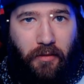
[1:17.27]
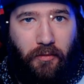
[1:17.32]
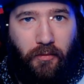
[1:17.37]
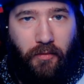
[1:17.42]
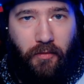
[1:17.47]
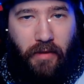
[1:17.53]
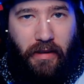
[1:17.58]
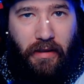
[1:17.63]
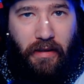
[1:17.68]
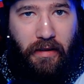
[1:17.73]

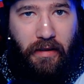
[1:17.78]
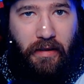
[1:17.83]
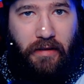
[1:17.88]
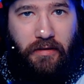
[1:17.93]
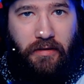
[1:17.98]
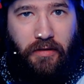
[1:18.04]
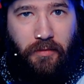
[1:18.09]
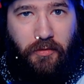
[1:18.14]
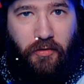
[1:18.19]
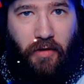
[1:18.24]
really
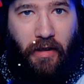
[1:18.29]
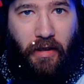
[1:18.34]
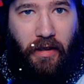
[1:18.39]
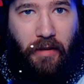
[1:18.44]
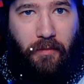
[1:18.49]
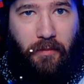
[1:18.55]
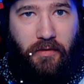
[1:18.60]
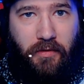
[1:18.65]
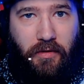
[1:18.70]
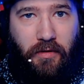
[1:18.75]

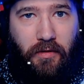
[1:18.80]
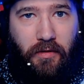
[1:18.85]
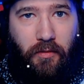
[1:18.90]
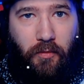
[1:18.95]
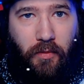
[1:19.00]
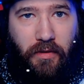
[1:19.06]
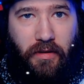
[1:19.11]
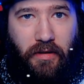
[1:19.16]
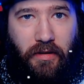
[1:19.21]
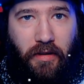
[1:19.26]
subscribes
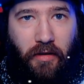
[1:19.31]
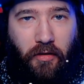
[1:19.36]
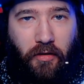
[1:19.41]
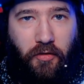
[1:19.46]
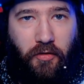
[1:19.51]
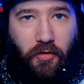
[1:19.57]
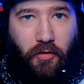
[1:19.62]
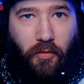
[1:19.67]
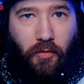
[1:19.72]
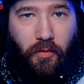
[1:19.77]
with the tier
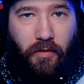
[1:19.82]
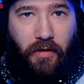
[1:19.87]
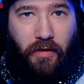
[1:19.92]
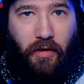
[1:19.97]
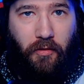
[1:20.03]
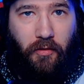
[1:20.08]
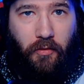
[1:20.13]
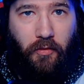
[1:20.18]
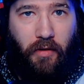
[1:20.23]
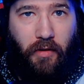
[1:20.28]
2 or
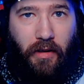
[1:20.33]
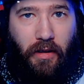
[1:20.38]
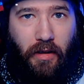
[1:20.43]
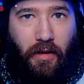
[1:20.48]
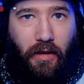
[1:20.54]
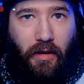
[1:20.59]
tier 3.